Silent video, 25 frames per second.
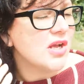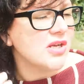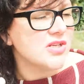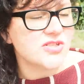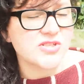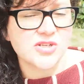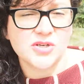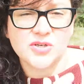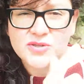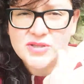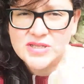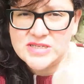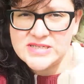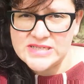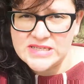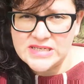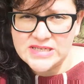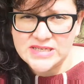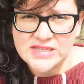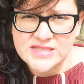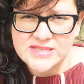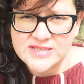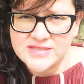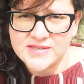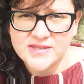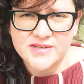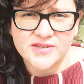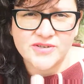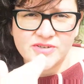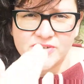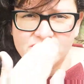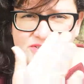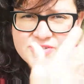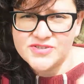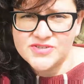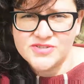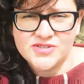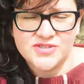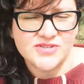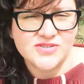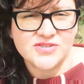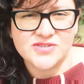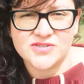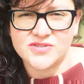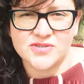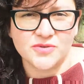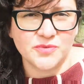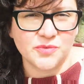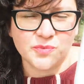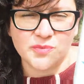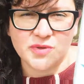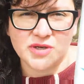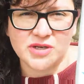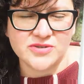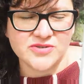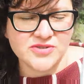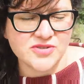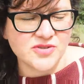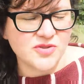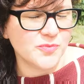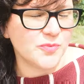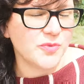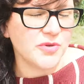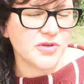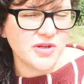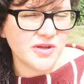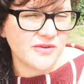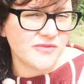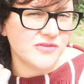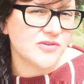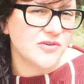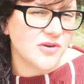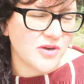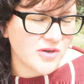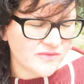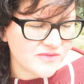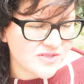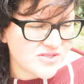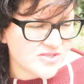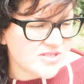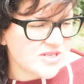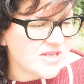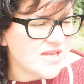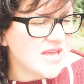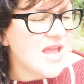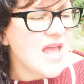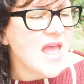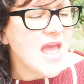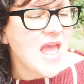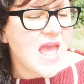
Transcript: So these little stickers just don't belong to the book cover, obviously.